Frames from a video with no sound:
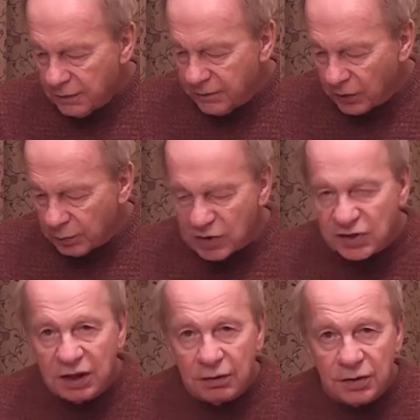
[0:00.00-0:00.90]
for The
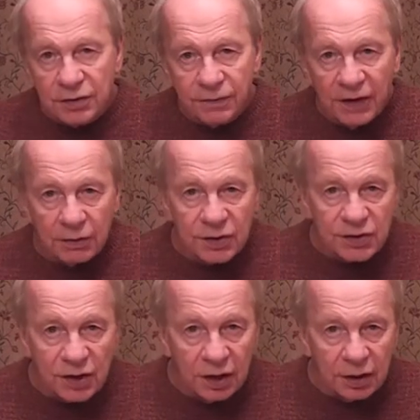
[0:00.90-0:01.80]
Mysterious Affair at
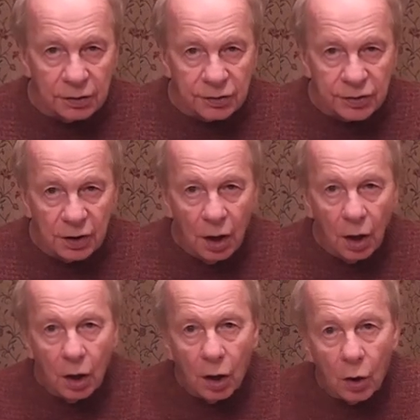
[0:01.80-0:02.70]
Styles.
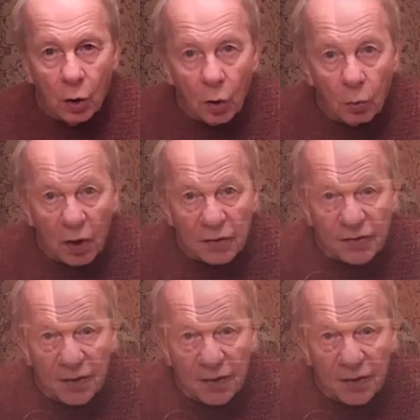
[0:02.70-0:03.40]
Or was